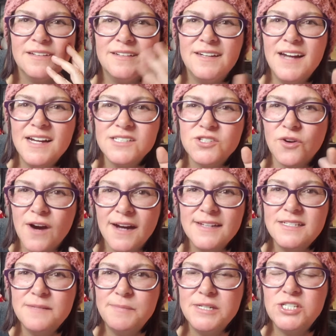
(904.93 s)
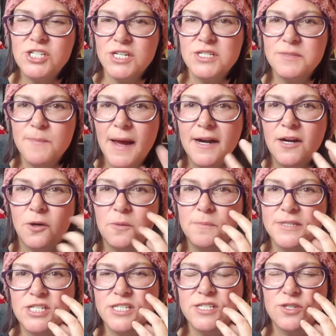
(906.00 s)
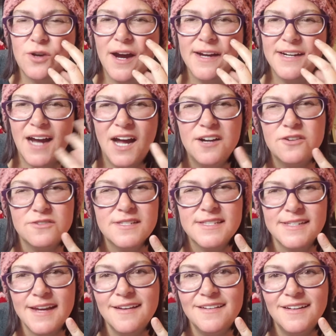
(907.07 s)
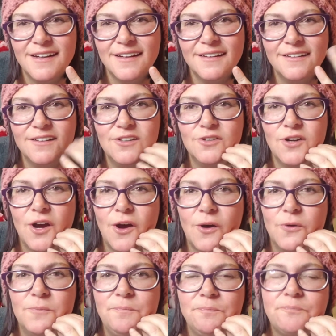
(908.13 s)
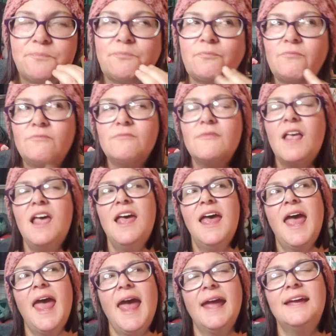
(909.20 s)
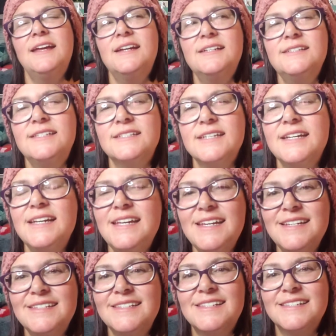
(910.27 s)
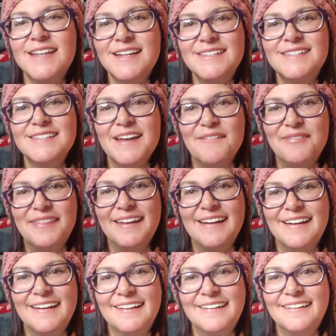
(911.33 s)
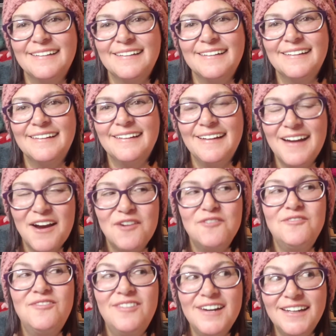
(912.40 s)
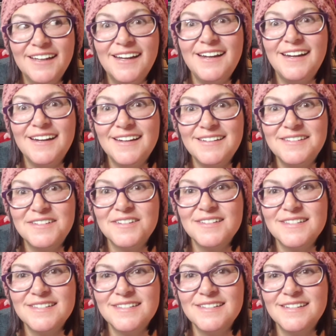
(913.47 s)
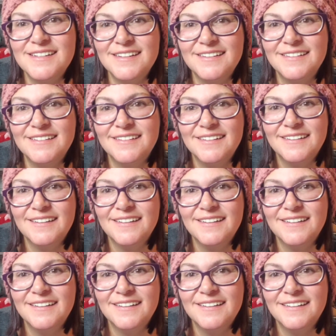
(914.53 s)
not trying to be judgmental, but just trying to understand it, you know? And he said something really interesting.